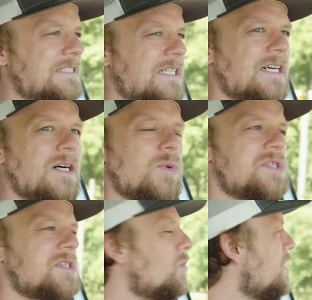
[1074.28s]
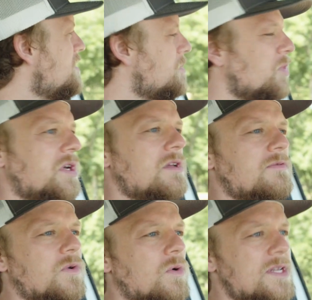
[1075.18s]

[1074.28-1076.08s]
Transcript: Oh, what's the words I'm looking for?